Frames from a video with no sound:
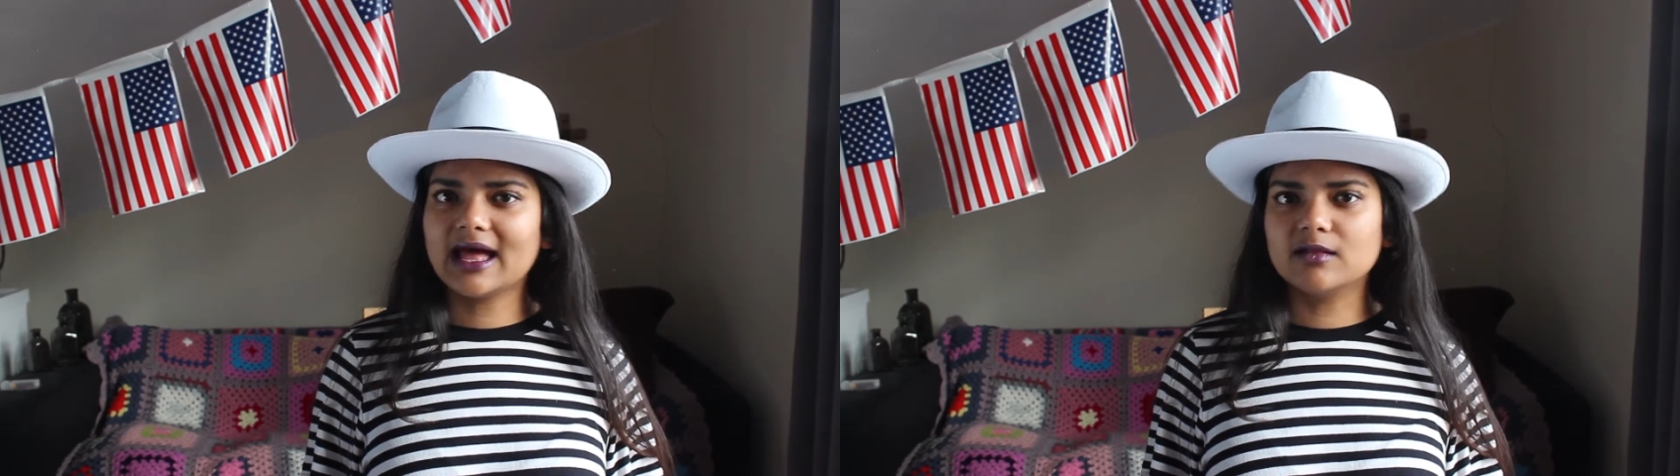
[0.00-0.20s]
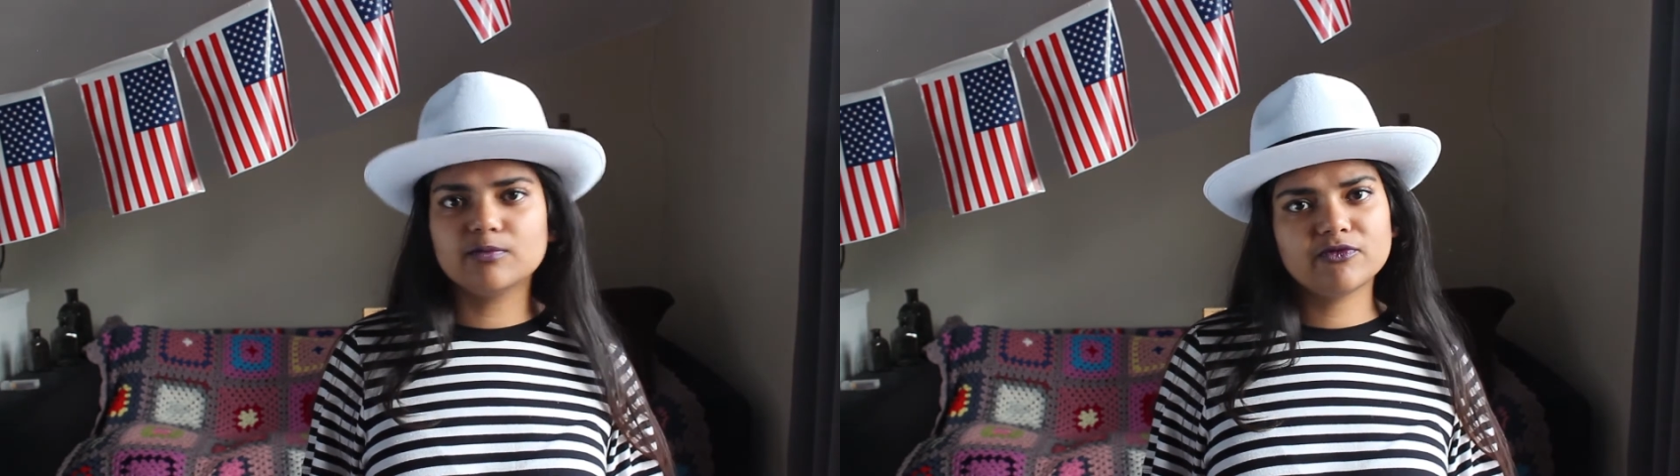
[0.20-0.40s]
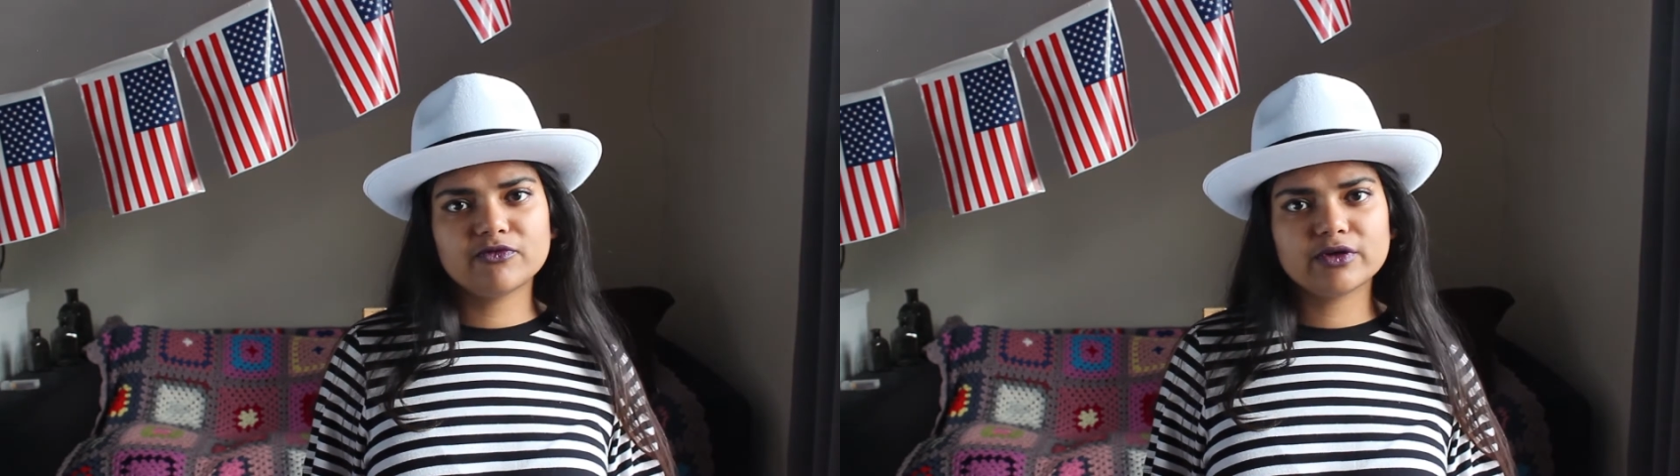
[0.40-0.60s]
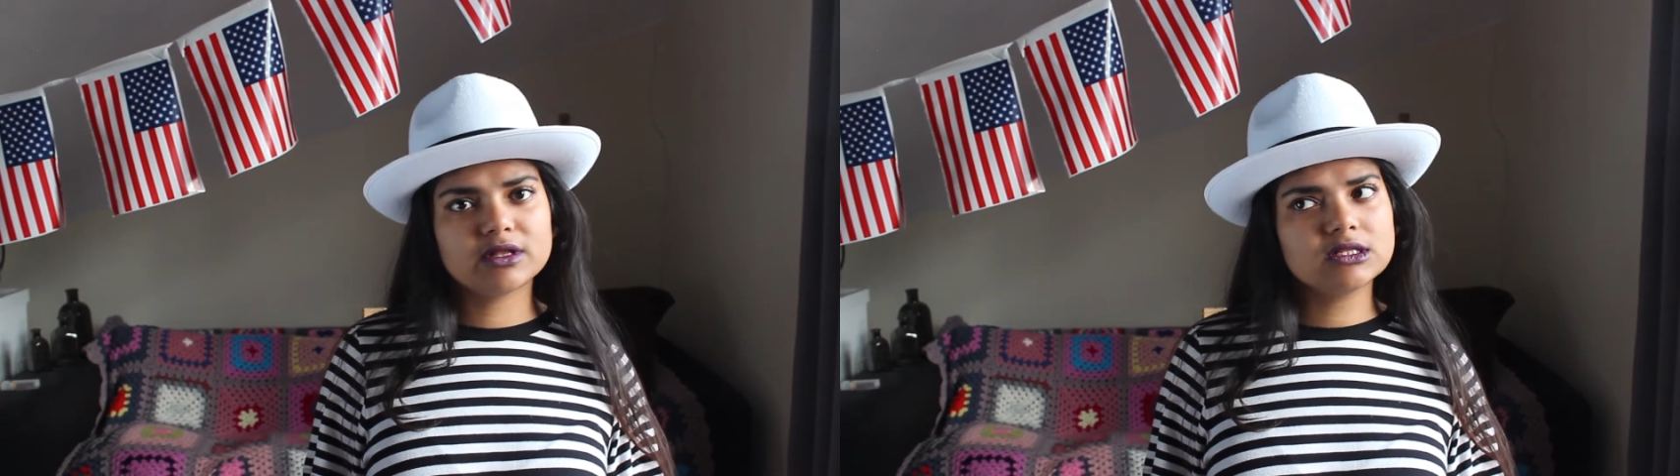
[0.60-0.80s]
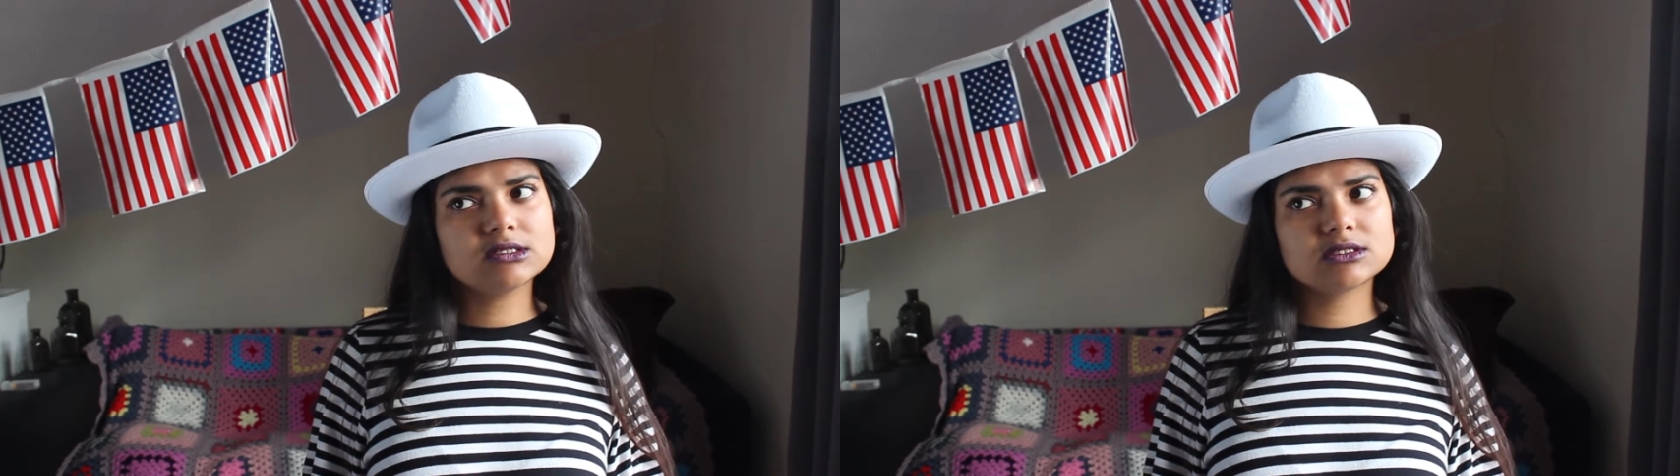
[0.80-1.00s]

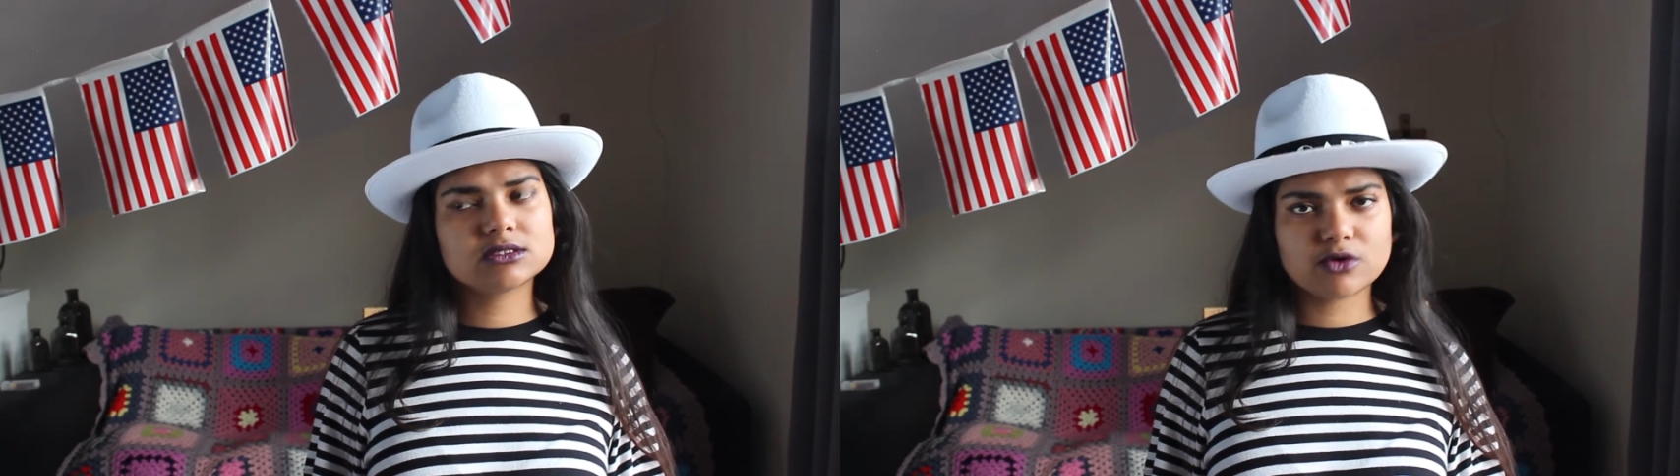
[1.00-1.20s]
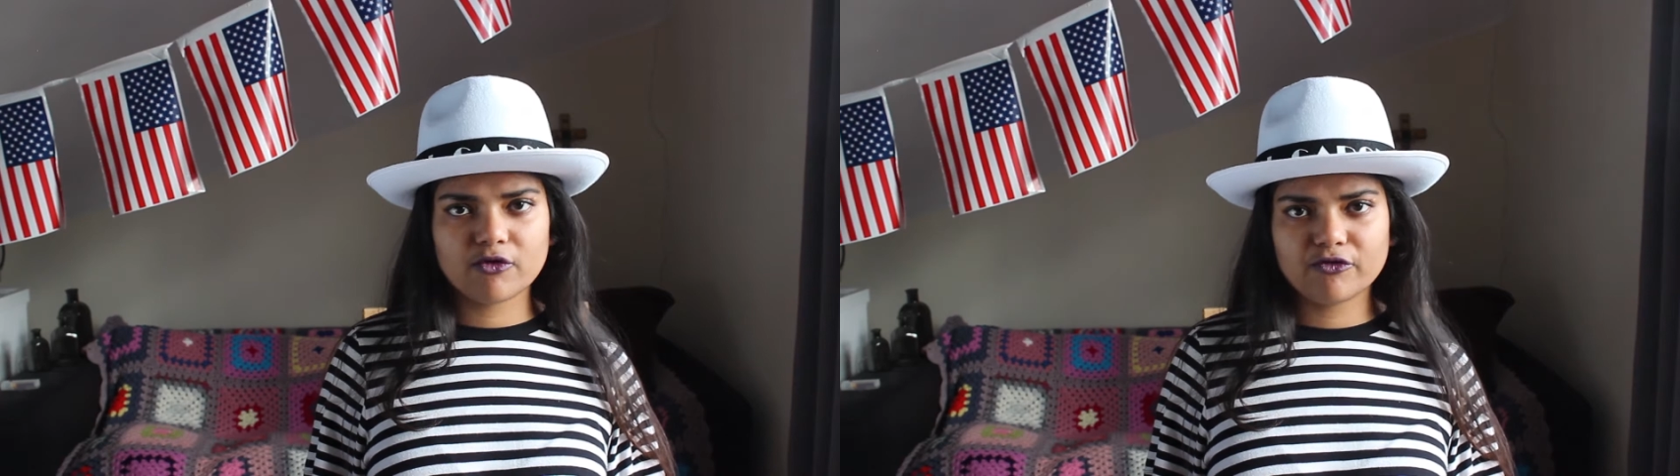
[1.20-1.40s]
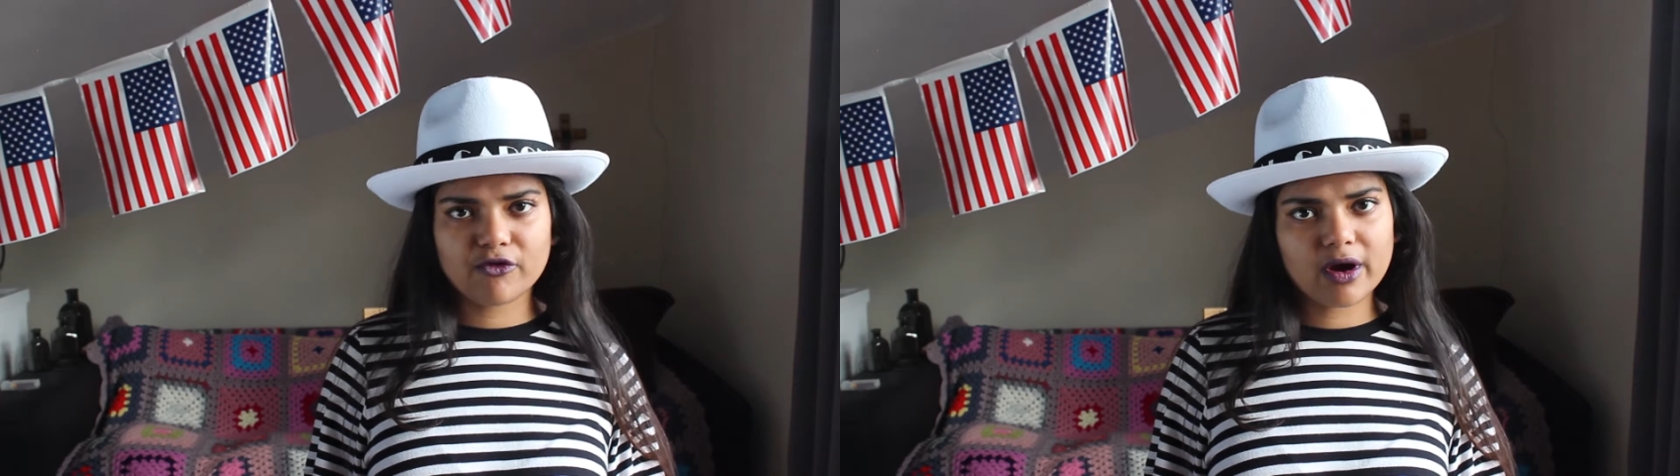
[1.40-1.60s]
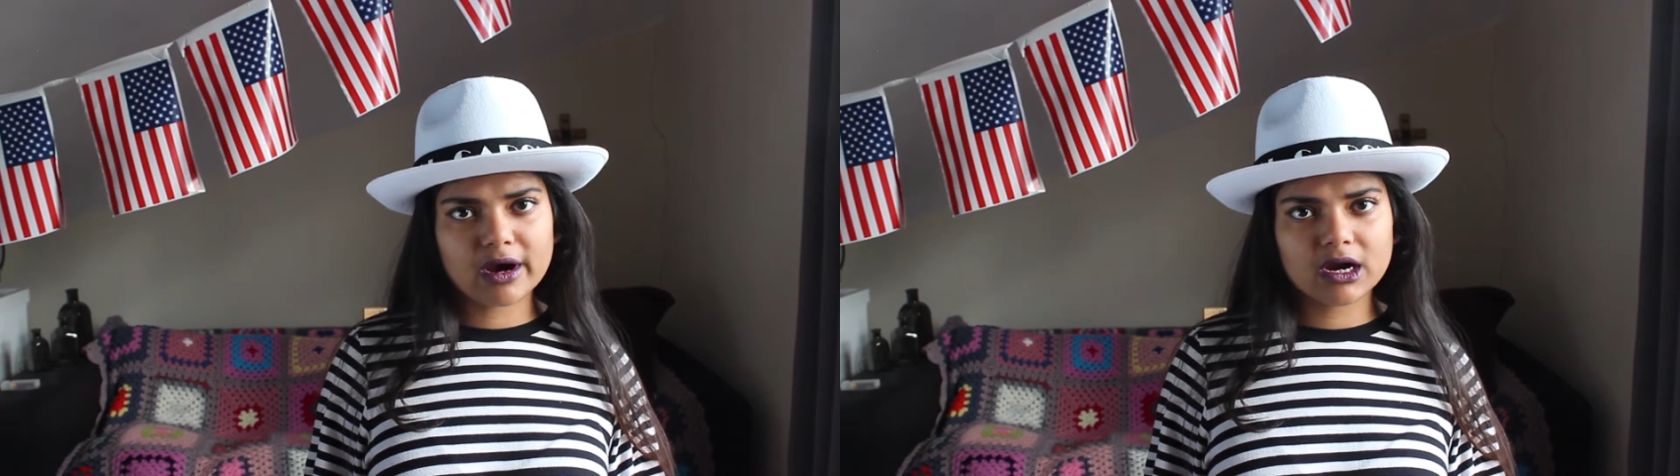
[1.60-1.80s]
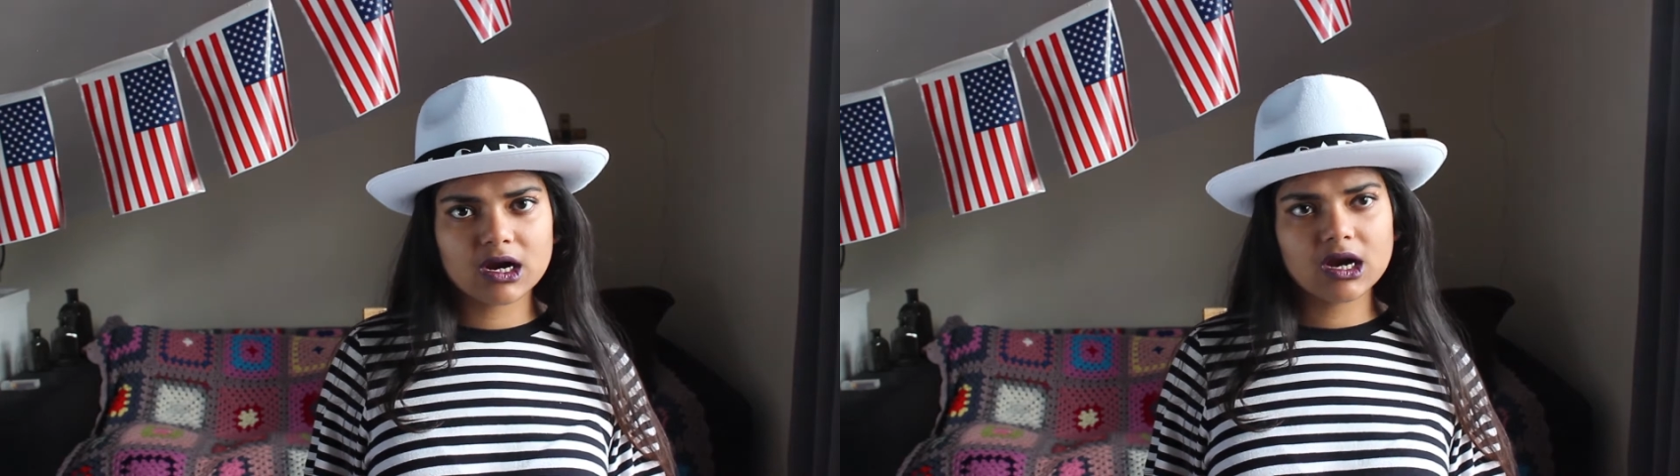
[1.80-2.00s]
helpful so far.